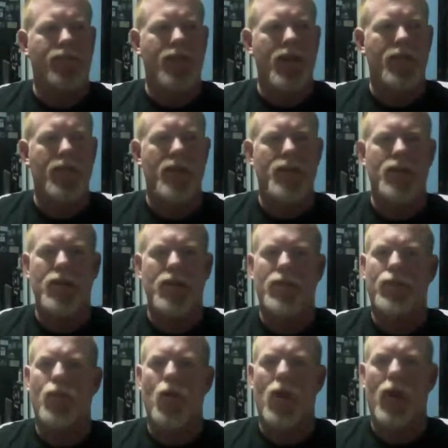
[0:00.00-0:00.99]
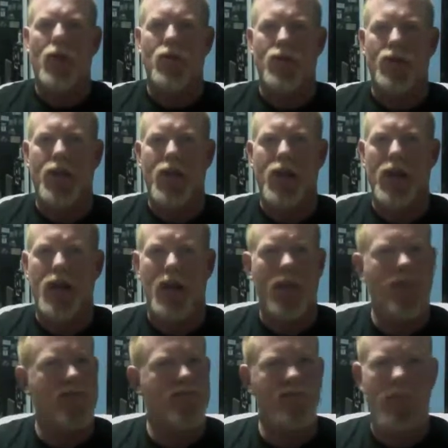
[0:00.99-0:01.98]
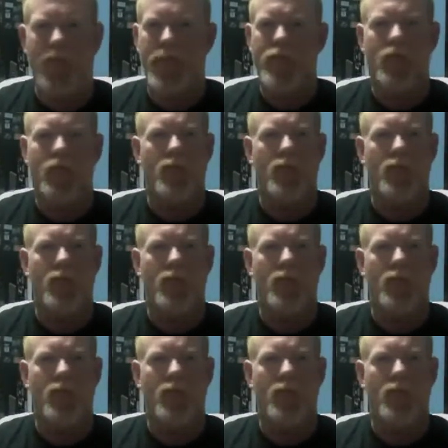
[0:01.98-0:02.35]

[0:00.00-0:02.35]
If I sleep 4 hours a day, it's